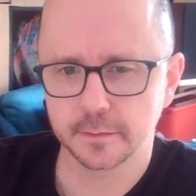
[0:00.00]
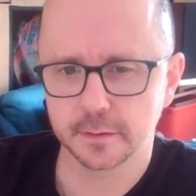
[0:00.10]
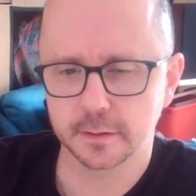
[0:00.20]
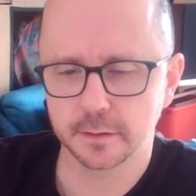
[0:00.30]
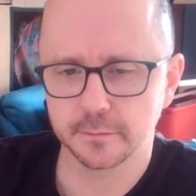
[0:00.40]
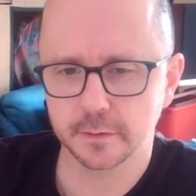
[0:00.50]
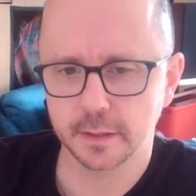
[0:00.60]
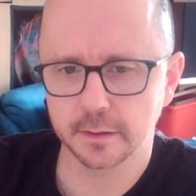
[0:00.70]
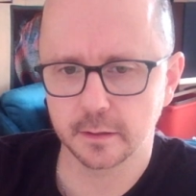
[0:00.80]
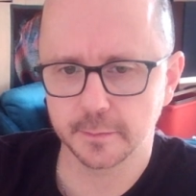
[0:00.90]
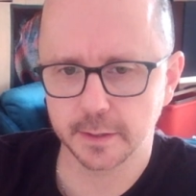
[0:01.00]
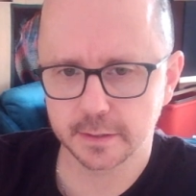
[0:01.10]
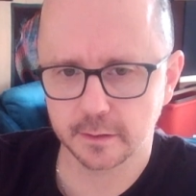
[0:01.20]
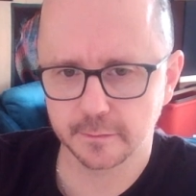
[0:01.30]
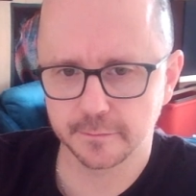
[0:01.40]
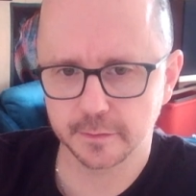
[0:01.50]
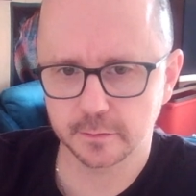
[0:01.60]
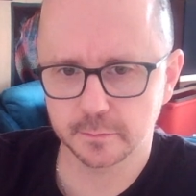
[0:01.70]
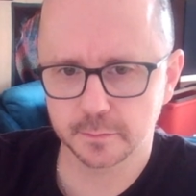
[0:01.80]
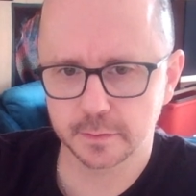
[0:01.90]
Don't really know my Hitchcock
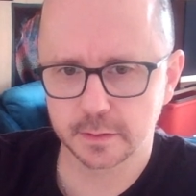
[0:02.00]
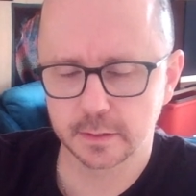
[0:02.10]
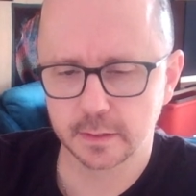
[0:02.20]
films.